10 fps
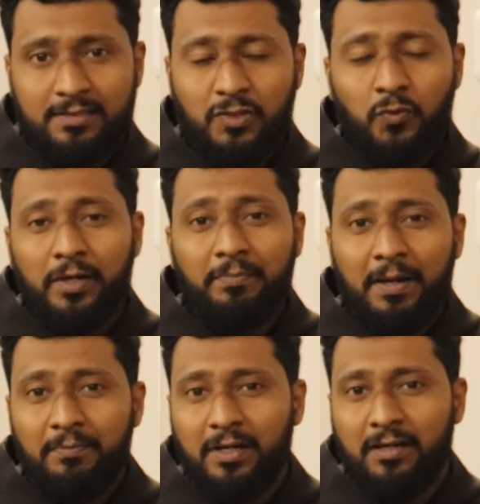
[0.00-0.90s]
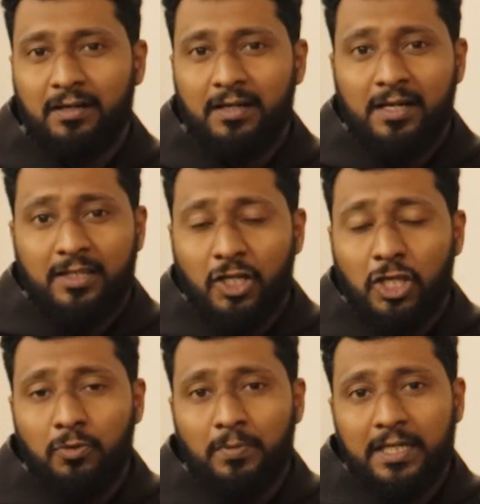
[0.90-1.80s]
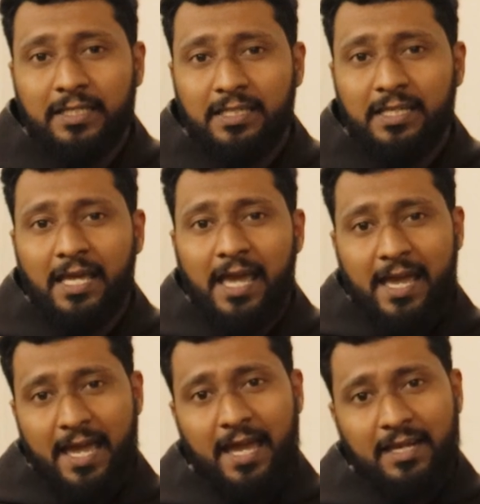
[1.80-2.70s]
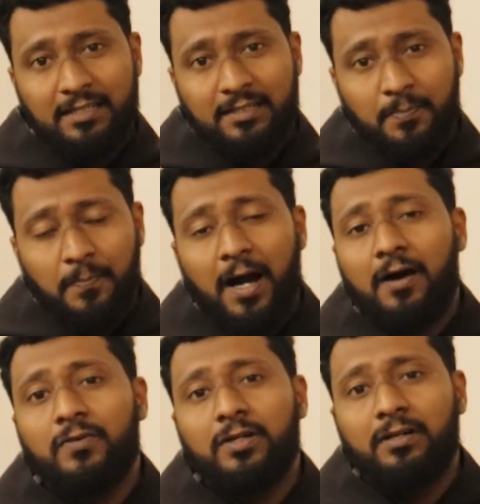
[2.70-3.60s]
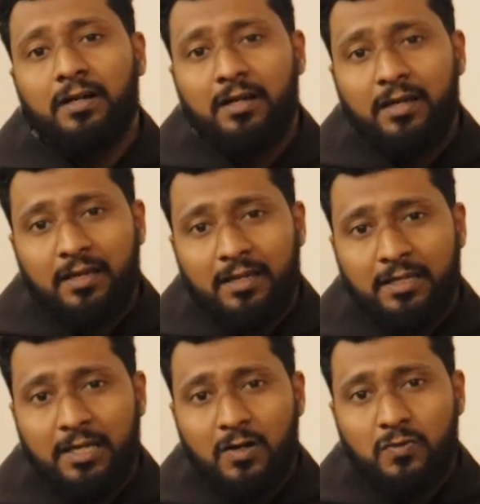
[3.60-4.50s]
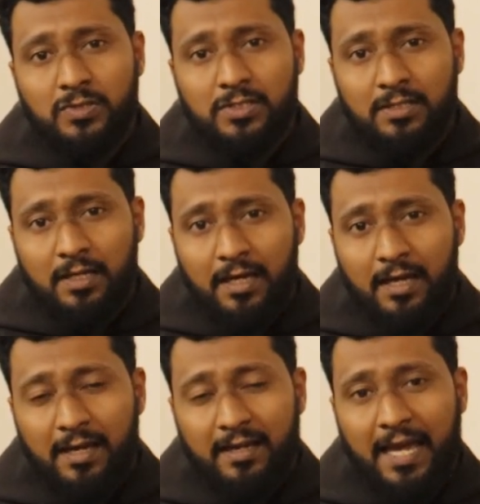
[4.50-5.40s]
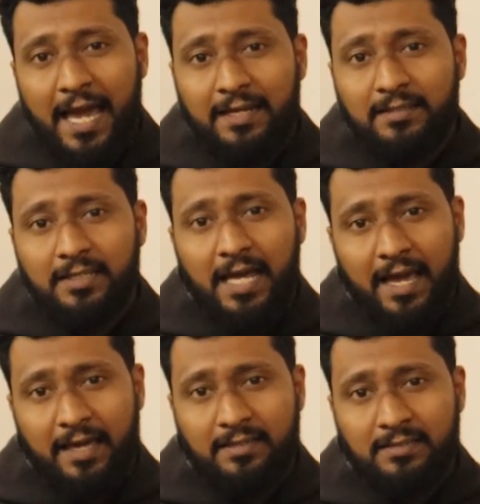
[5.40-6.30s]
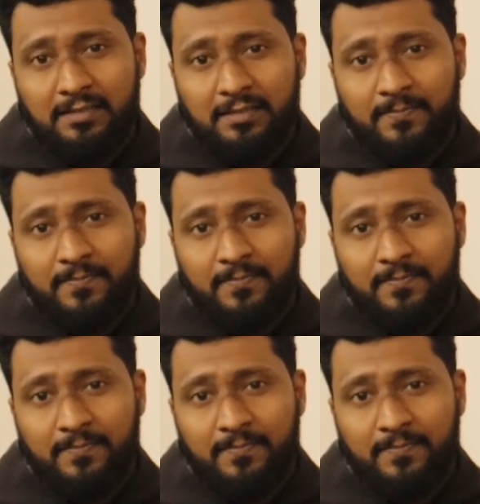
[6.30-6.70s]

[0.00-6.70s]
So remember, the humility and the power goes hand in hand.